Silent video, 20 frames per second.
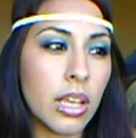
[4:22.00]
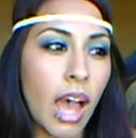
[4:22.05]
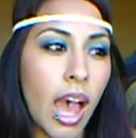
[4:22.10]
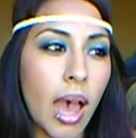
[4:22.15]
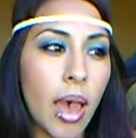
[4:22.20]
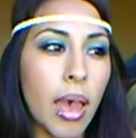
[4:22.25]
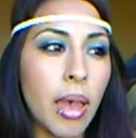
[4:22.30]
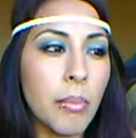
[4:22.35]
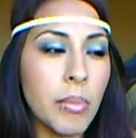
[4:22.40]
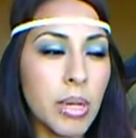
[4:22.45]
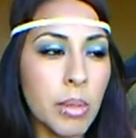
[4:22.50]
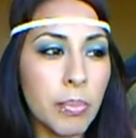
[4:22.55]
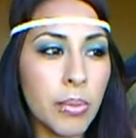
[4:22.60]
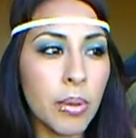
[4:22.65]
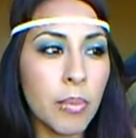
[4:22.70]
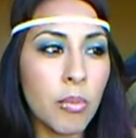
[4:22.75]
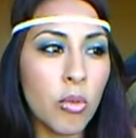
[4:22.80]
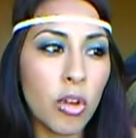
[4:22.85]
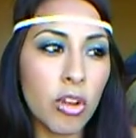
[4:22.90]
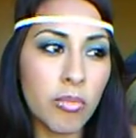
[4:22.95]
going to
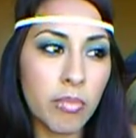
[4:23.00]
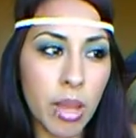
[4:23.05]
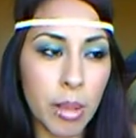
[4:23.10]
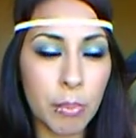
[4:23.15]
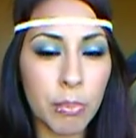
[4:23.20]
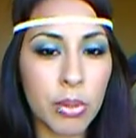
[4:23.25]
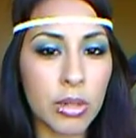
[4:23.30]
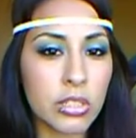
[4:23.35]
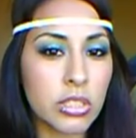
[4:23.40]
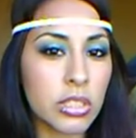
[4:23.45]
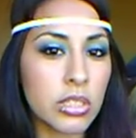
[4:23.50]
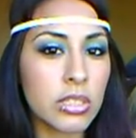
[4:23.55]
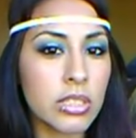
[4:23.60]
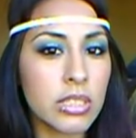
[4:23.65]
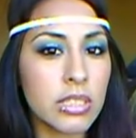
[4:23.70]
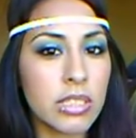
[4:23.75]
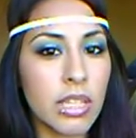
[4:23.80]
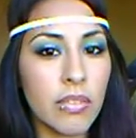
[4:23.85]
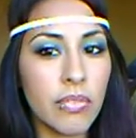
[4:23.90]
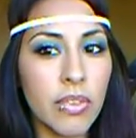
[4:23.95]
put more of my personal
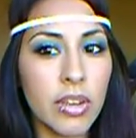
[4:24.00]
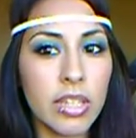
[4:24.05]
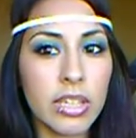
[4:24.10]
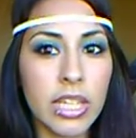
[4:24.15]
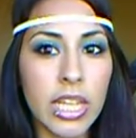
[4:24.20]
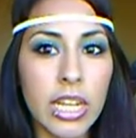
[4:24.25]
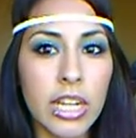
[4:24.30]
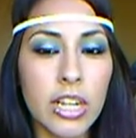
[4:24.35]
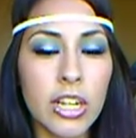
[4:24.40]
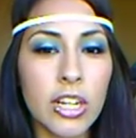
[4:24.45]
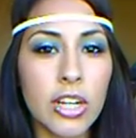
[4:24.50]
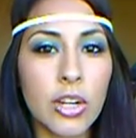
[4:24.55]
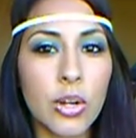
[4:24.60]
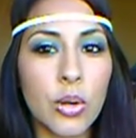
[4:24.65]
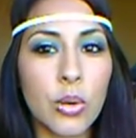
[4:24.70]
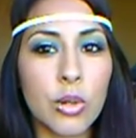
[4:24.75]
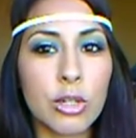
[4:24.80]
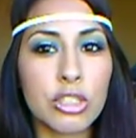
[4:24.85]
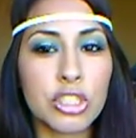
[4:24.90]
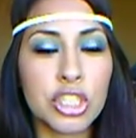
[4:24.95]
stuff on there,
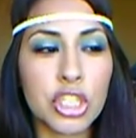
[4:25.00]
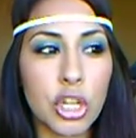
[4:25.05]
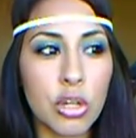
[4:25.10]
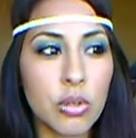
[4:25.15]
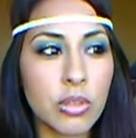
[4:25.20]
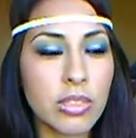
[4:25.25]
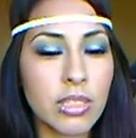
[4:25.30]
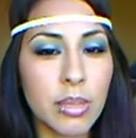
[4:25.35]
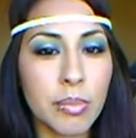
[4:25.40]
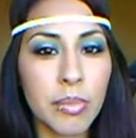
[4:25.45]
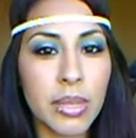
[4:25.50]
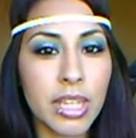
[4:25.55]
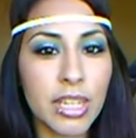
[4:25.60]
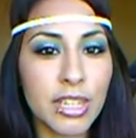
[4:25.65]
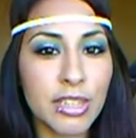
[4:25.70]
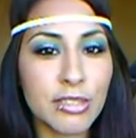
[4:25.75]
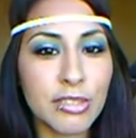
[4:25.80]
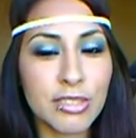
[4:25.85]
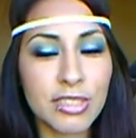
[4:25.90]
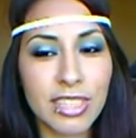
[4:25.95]
or jokes that me and
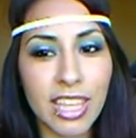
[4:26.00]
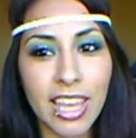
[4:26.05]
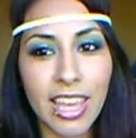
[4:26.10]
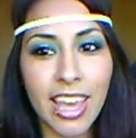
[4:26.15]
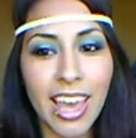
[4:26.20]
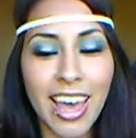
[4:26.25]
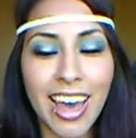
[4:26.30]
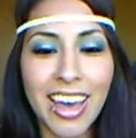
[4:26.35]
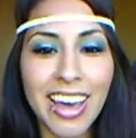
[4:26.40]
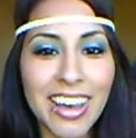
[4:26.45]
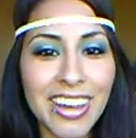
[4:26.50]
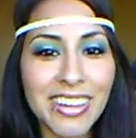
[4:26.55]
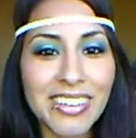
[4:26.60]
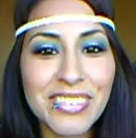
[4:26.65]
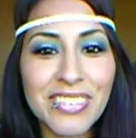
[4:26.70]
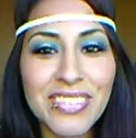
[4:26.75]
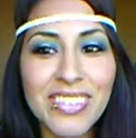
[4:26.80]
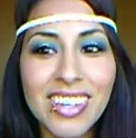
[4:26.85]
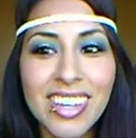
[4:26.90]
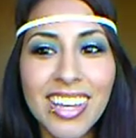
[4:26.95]
Jose
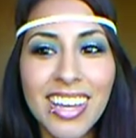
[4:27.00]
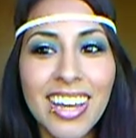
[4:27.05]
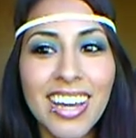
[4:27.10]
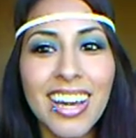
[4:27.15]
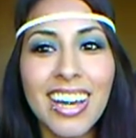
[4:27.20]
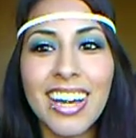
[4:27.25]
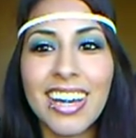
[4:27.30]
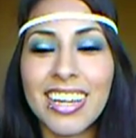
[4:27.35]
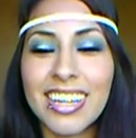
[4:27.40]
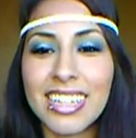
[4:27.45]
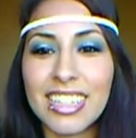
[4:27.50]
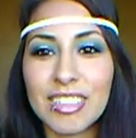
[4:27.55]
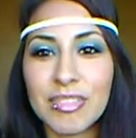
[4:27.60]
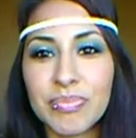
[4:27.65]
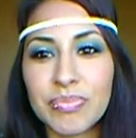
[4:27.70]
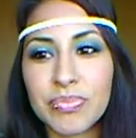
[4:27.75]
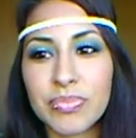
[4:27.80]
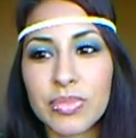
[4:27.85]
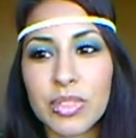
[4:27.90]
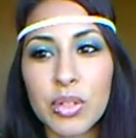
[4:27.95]
have.
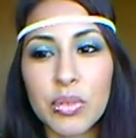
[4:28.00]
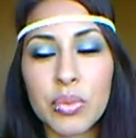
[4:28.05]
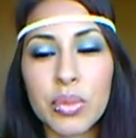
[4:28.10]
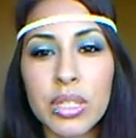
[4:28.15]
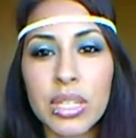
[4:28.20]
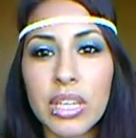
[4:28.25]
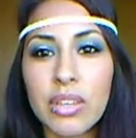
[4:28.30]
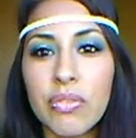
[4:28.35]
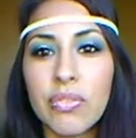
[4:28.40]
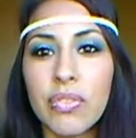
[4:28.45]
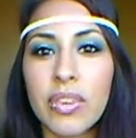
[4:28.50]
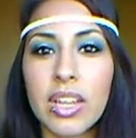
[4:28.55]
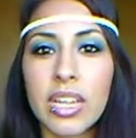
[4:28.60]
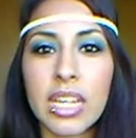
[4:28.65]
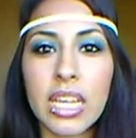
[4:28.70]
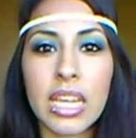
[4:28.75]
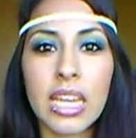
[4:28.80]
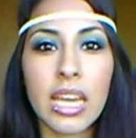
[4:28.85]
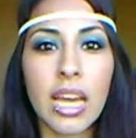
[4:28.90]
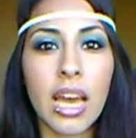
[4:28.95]
They're really
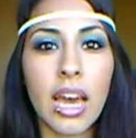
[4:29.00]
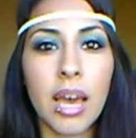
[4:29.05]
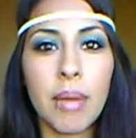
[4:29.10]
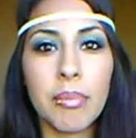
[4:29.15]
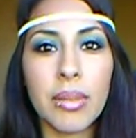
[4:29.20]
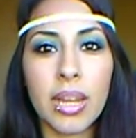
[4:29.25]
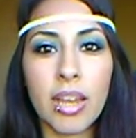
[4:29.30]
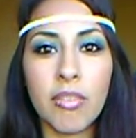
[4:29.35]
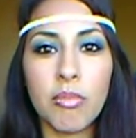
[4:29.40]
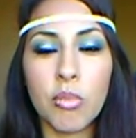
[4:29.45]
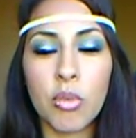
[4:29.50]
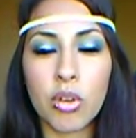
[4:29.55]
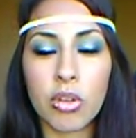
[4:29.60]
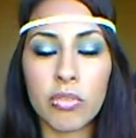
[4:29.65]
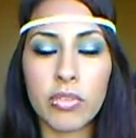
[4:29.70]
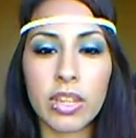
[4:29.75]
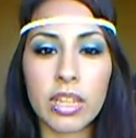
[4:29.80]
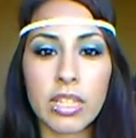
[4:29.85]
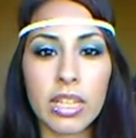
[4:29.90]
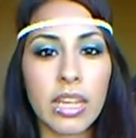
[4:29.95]
funny. I'm going to have more
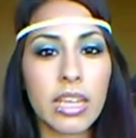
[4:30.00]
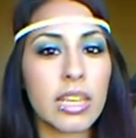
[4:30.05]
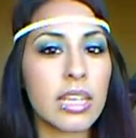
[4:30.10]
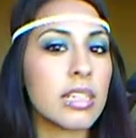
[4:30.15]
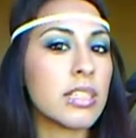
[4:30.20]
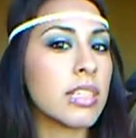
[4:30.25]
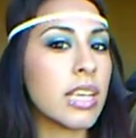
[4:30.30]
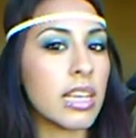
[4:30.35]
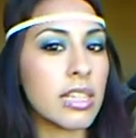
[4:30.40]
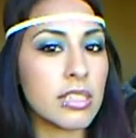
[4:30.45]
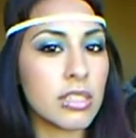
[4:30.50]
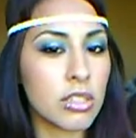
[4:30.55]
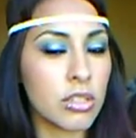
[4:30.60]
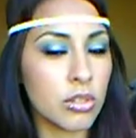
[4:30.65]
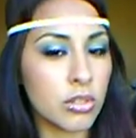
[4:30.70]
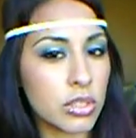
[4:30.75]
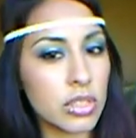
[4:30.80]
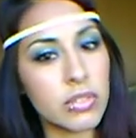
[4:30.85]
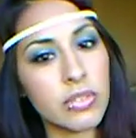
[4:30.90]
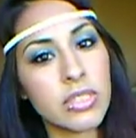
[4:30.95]
of
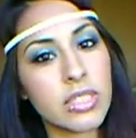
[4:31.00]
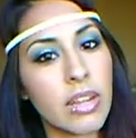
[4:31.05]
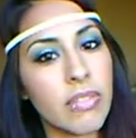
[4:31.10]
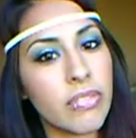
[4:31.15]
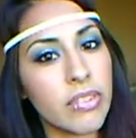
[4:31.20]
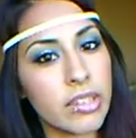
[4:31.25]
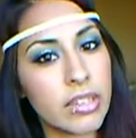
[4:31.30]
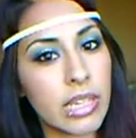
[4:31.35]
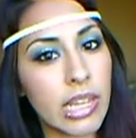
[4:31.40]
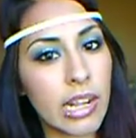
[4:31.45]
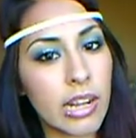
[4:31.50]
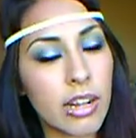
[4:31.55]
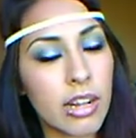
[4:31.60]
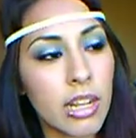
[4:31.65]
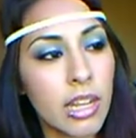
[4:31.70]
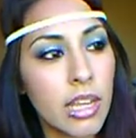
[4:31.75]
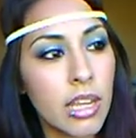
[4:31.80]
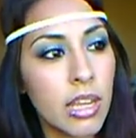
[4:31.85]
exclusive stuff on there.